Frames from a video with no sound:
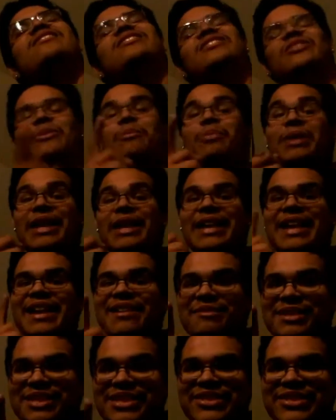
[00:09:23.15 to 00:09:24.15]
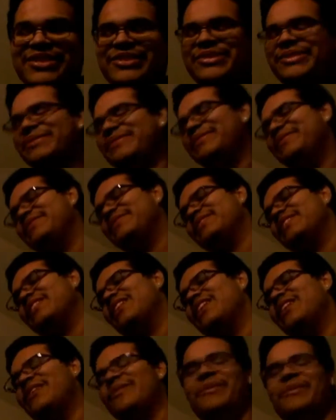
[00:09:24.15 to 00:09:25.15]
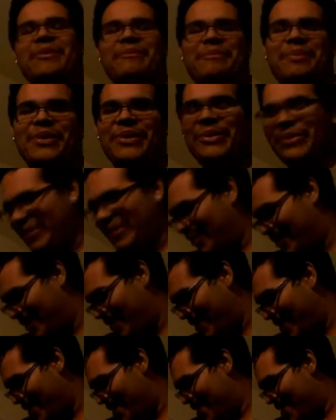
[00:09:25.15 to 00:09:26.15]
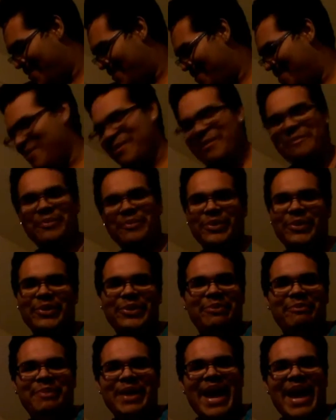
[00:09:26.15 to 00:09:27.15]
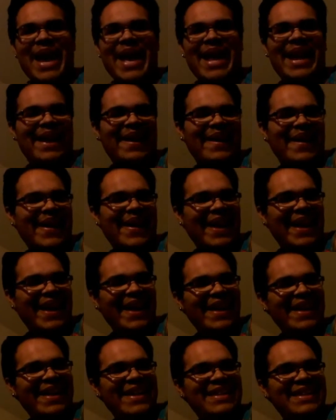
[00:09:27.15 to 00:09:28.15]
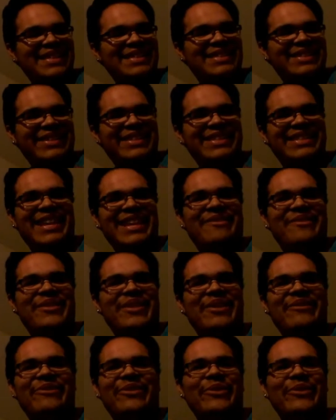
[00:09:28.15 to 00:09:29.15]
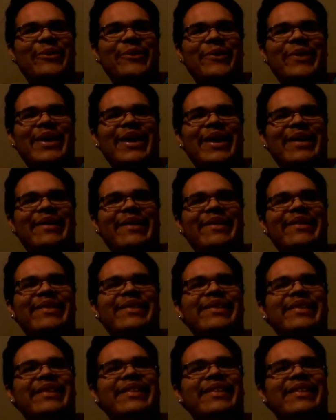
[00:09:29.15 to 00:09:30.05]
So we played a game of Scoot. We were both bad, all right. So this game went on for a while.